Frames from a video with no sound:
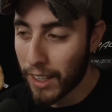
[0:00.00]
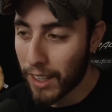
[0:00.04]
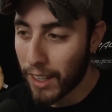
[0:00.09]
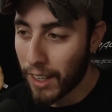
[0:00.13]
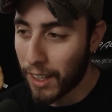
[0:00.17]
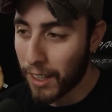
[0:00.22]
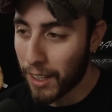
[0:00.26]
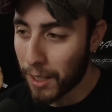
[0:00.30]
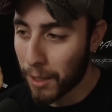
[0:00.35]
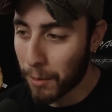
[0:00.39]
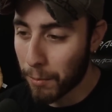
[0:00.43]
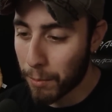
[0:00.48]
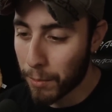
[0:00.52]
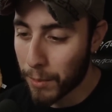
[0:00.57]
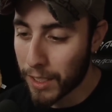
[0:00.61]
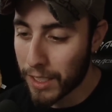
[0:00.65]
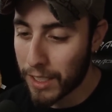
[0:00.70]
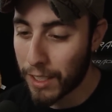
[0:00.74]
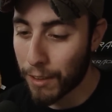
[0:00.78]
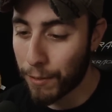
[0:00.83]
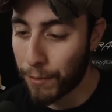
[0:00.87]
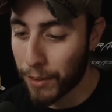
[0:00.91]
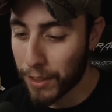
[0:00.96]
the
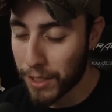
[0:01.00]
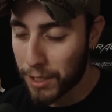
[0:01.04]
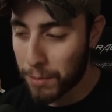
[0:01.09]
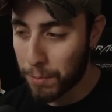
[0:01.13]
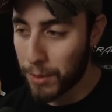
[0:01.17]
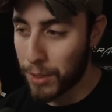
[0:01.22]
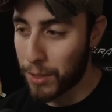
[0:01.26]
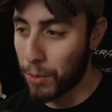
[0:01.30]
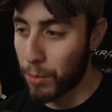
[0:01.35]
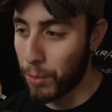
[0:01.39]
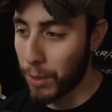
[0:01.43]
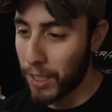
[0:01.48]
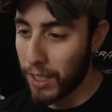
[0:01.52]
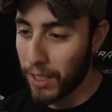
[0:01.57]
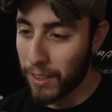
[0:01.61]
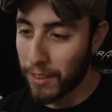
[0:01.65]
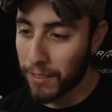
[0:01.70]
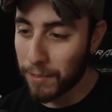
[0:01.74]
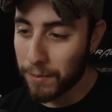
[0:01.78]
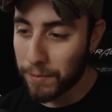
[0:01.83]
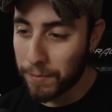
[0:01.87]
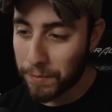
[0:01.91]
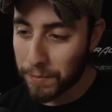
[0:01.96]
difference
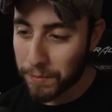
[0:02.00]
between